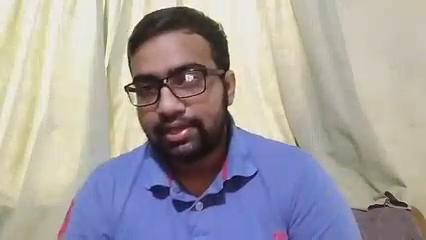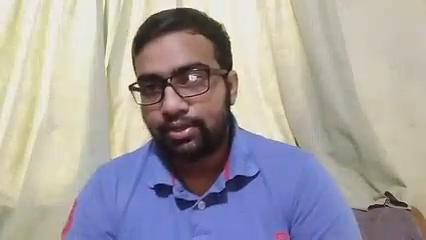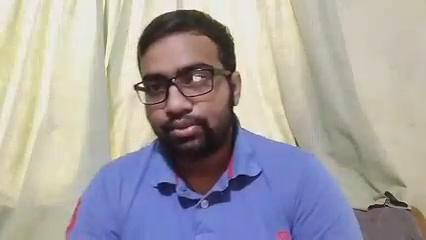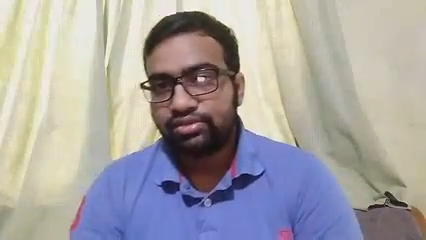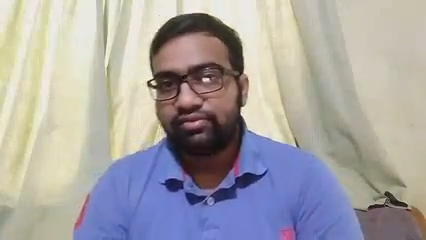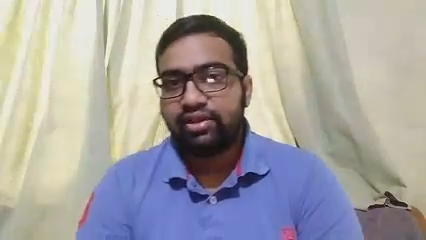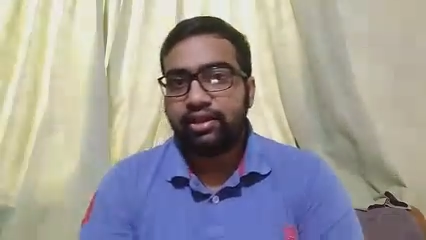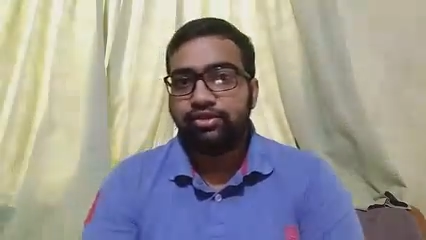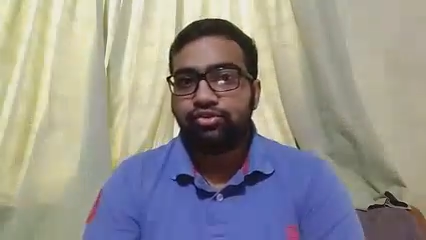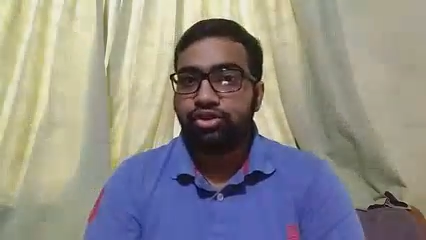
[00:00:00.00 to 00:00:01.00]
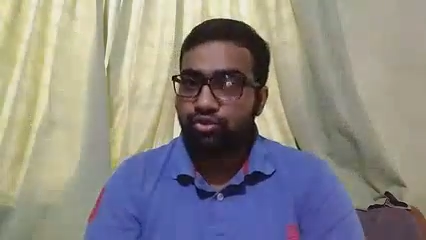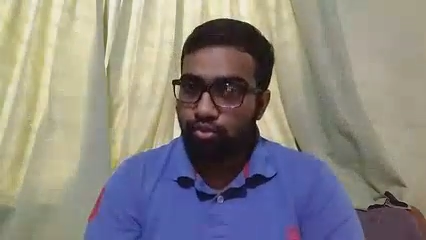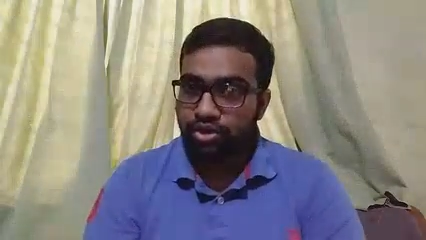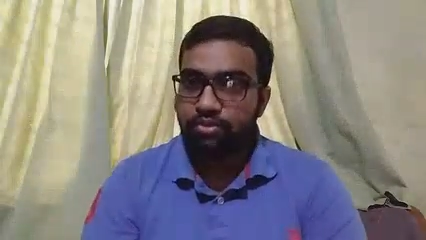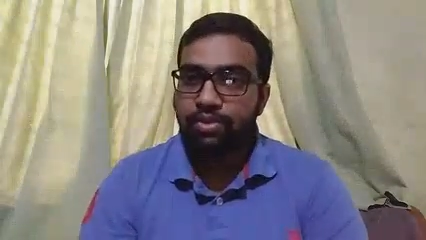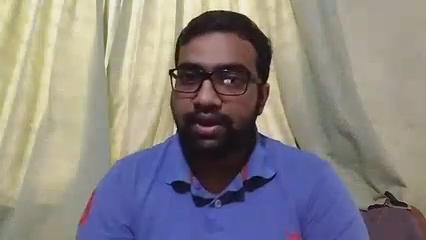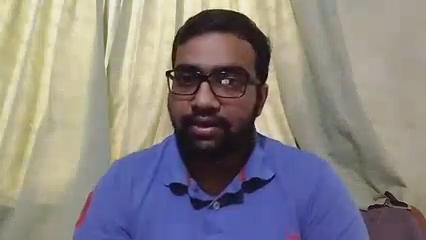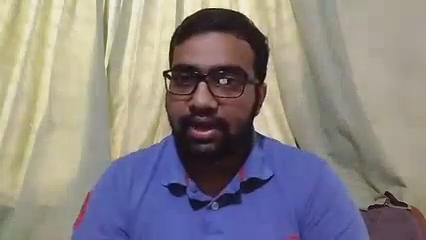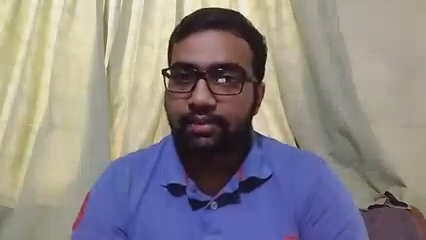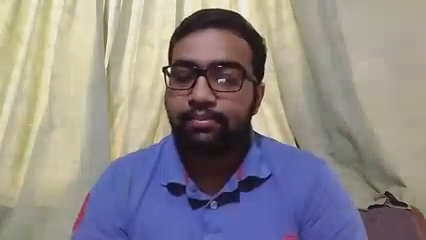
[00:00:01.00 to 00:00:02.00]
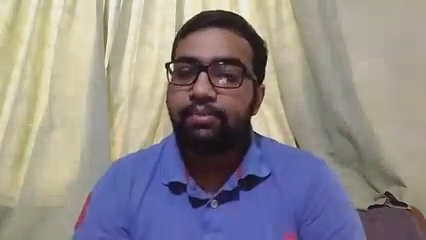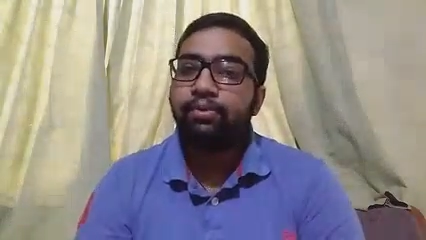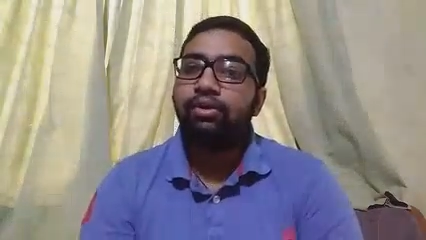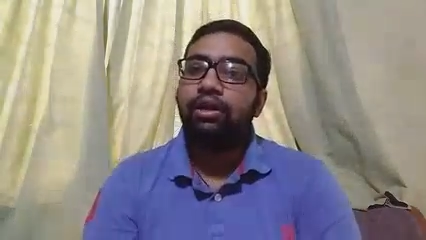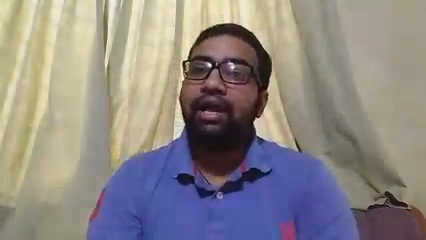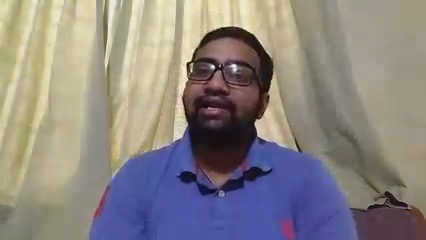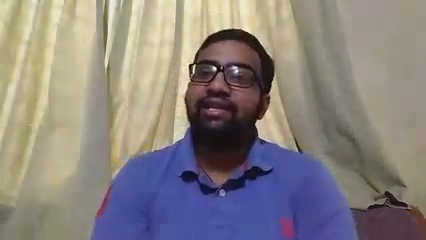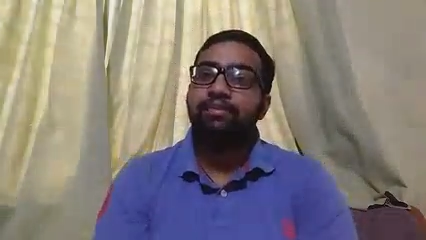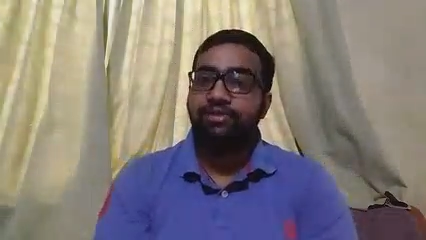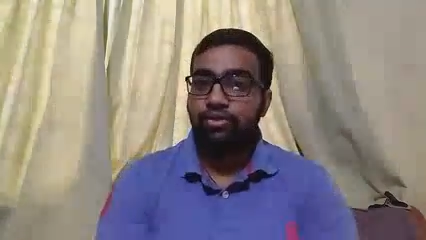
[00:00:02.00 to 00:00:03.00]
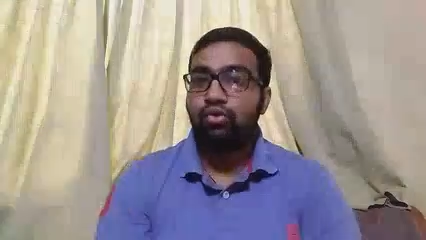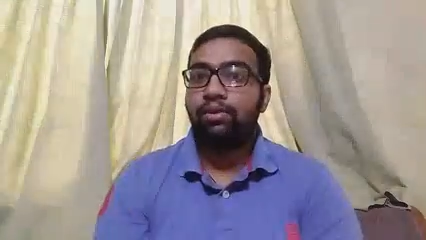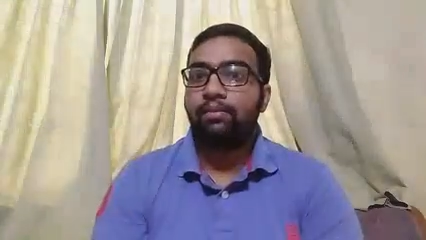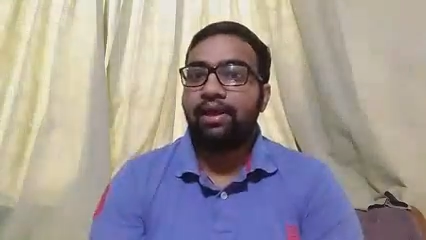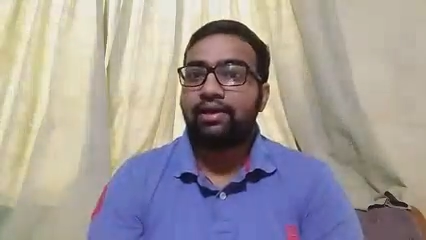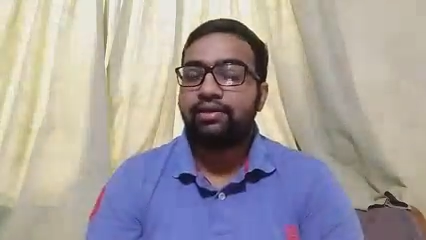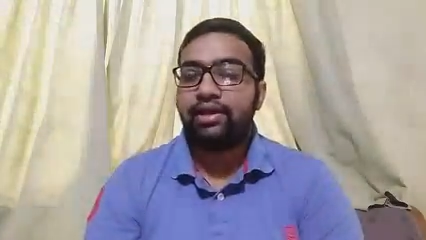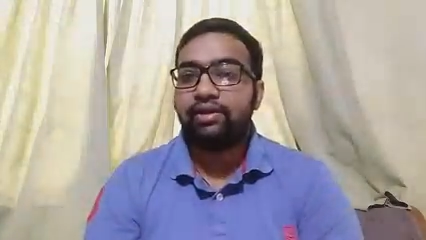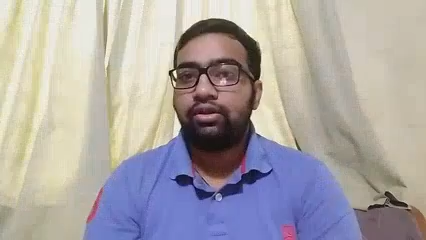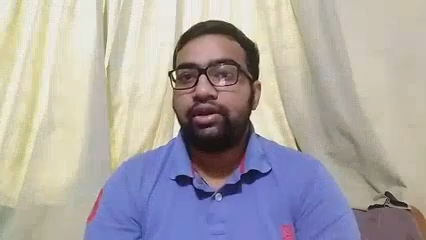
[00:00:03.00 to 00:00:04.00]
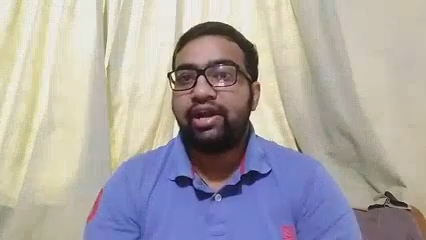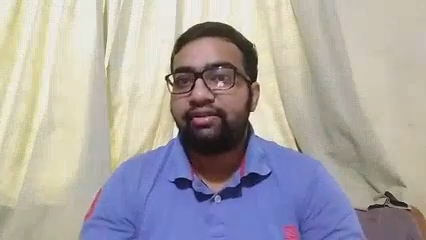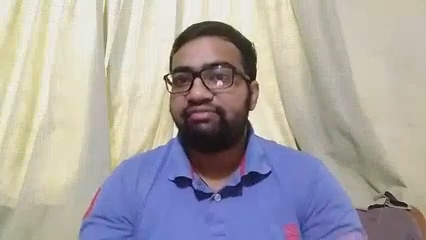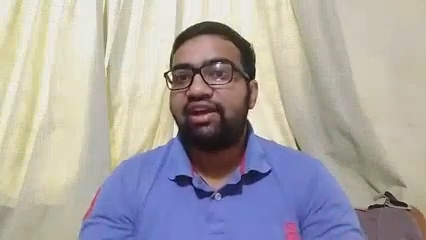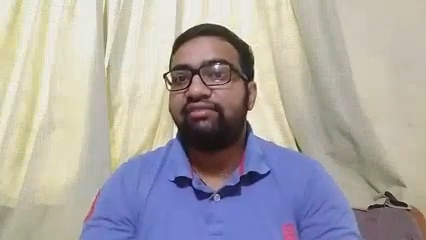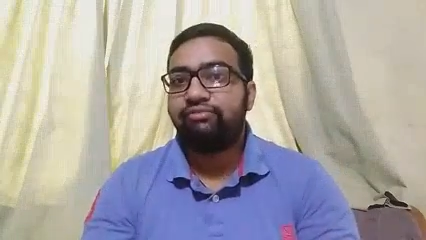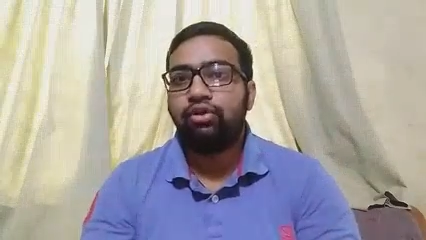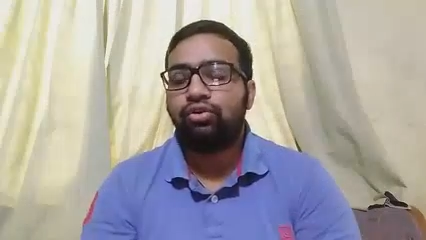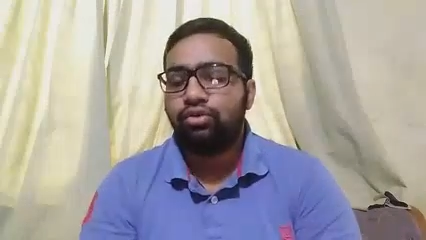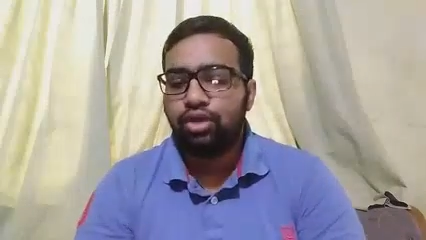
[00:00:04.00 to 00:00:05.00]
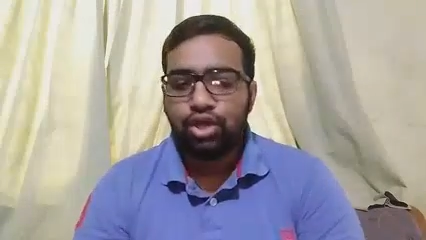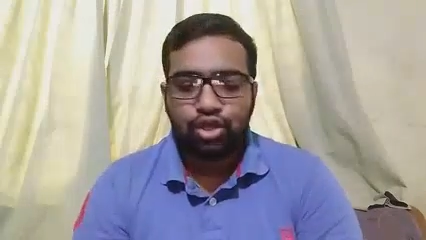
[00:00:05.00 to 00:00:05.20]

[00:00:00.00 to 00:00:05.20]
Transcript: He was a very trustworthy man, and people liked him as a noble man. He had a great fan follow.